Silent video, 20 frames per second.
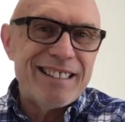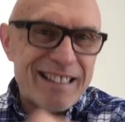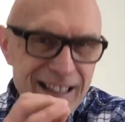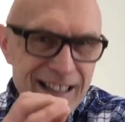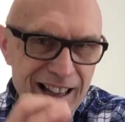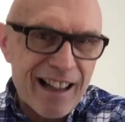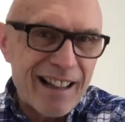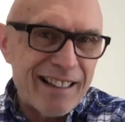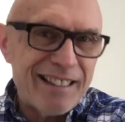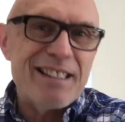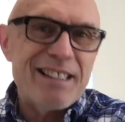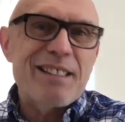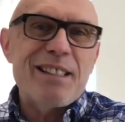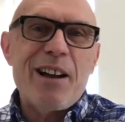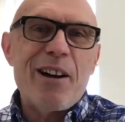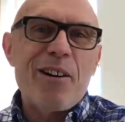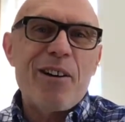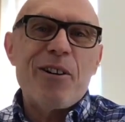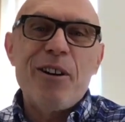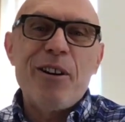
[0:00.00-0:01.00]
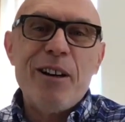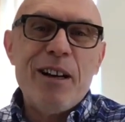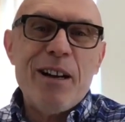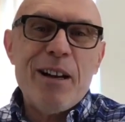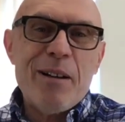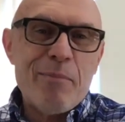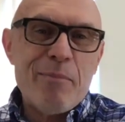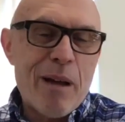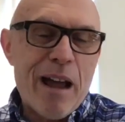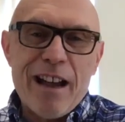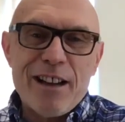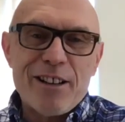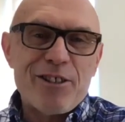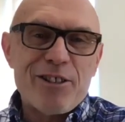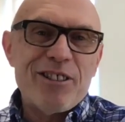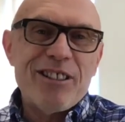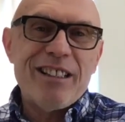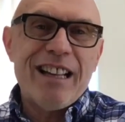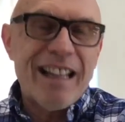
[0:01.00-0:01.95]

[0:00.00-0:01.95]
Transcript: God is our passion,